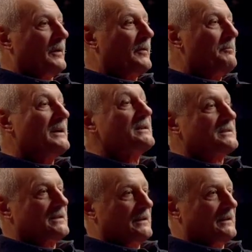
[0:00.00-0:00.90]
But the
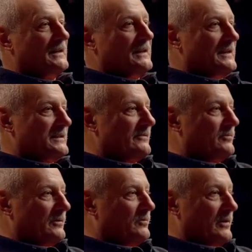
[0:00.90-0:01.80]
biggest thing is if,
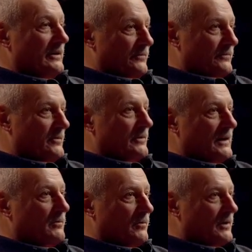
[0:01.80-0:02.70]
we if you and
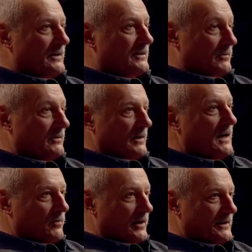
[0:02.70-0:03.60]
I were working, we
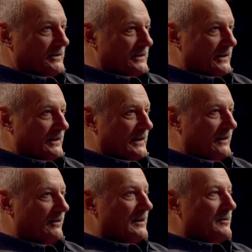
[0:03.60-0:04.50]
are working together
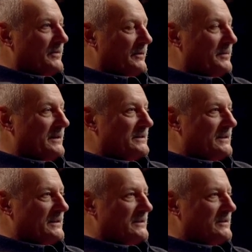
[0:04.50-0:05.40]
now, but the biggest
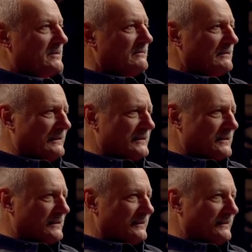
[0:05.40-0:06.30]
thing is to
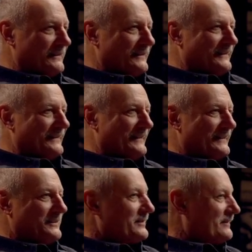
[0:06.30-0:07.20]
listen
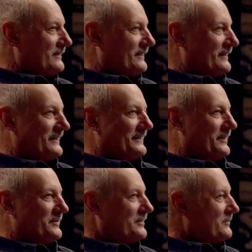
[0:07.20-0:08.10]
and, and you
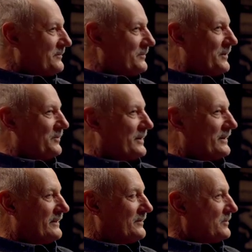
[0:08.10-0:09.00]
know, so what,
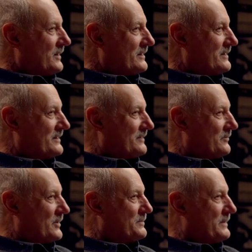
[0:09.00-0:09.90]
are, what is,
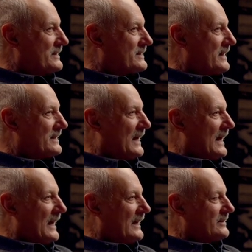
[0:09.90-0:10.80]
what's being said
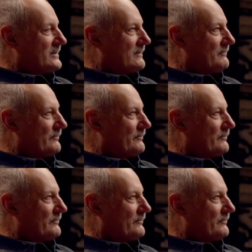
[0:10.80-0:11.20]
and